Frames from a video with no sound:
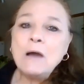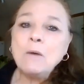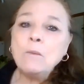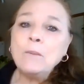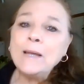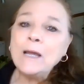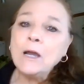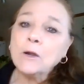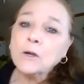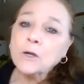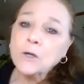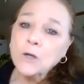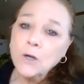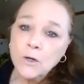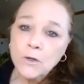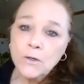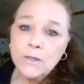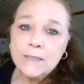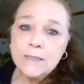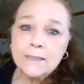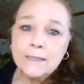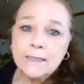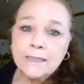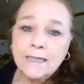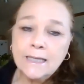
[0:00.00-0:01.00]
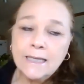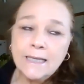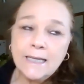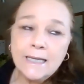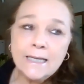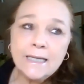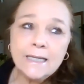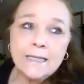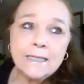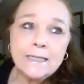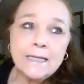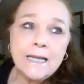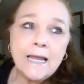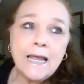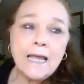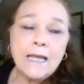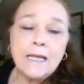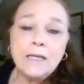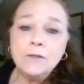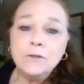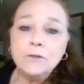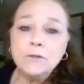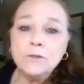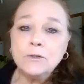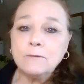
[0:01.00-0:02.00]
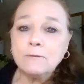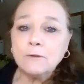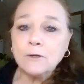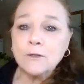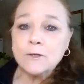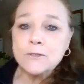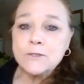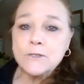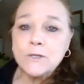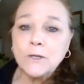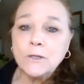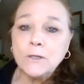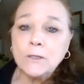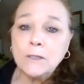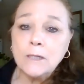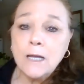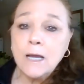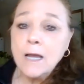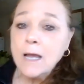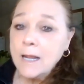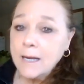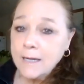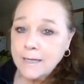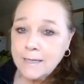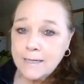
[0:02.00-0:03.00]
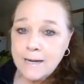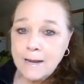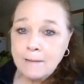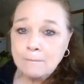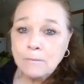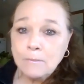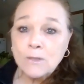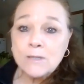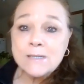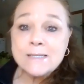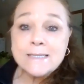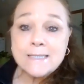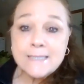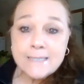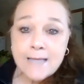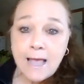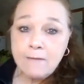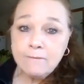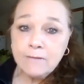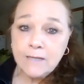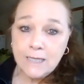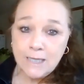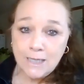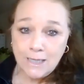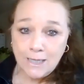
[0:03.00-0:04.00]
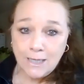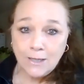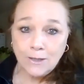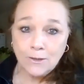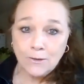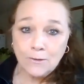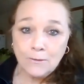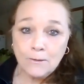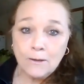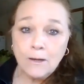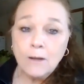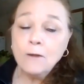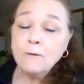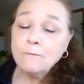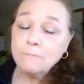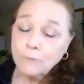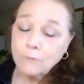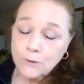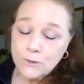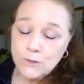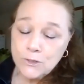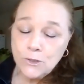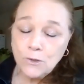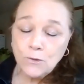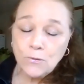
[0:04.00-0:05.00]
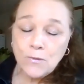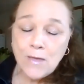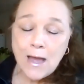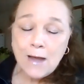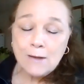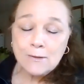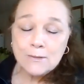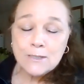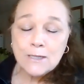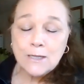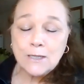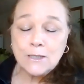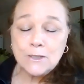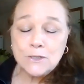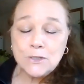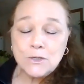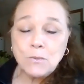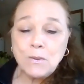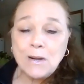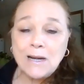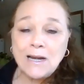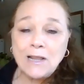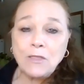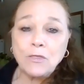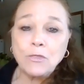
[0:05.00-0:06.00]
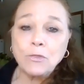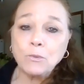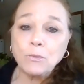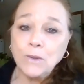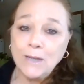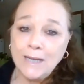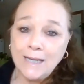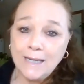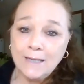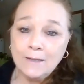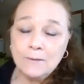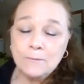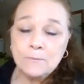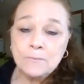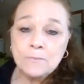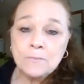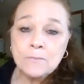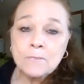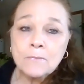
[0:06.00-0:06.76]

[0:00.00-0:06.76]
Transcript: Now, we are currently in a universal number 7 year for 2023.